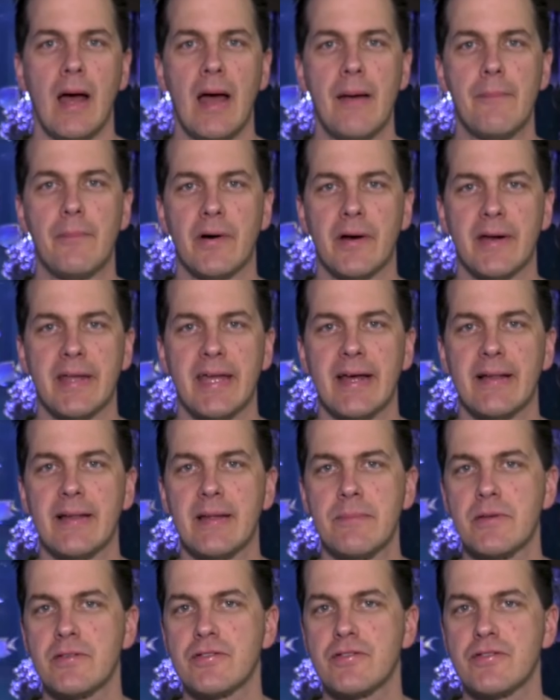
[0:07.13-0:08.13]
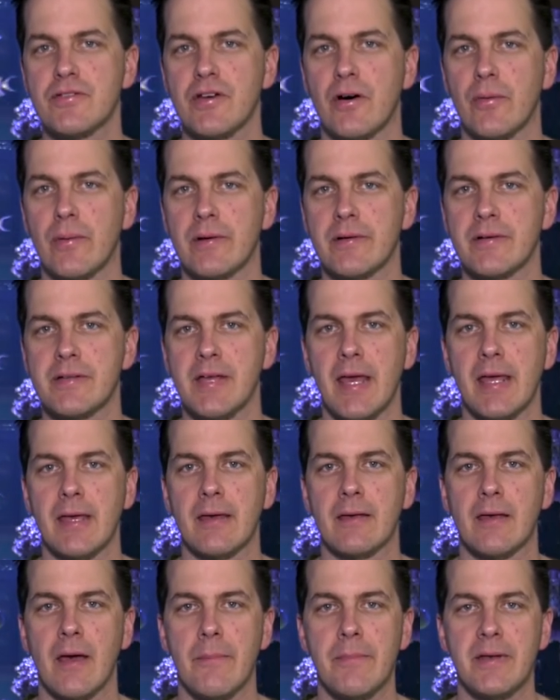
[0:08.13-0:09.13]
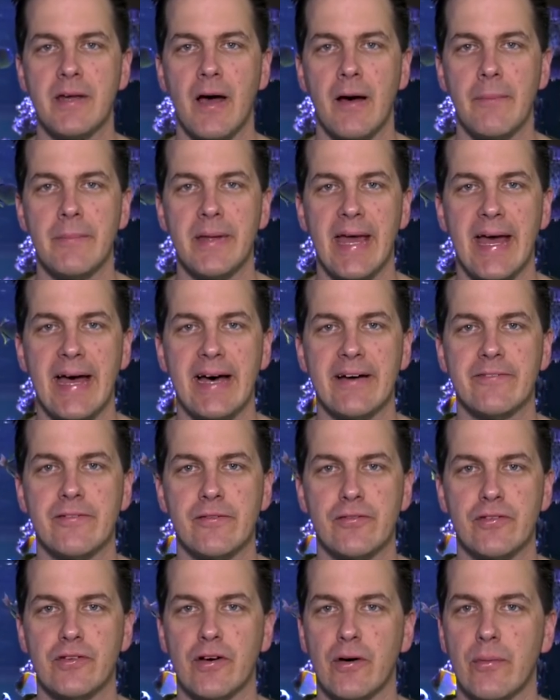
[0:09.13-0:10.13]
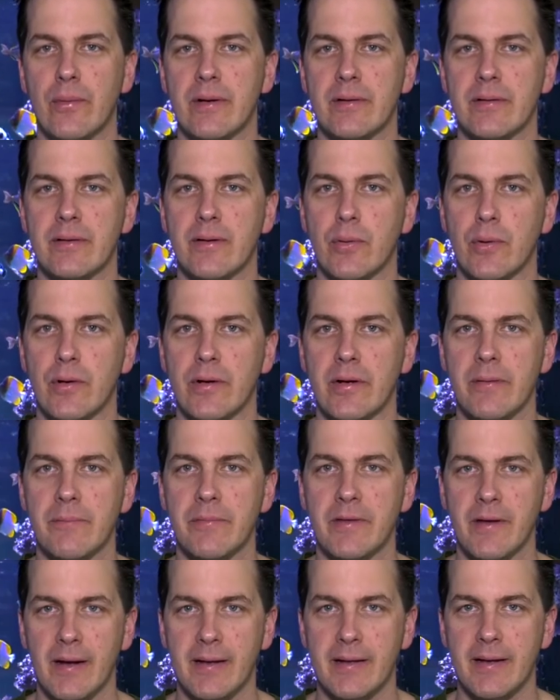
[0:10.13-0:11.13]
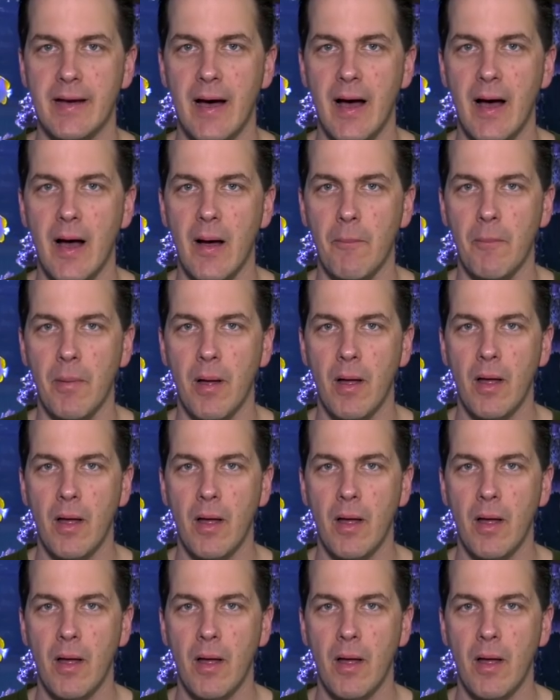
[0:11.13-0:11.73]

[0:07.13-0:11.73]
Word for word: I'm Mark Halley and Mr. Saltwater Tank coming to you on behalf of saltwateraquarium.com.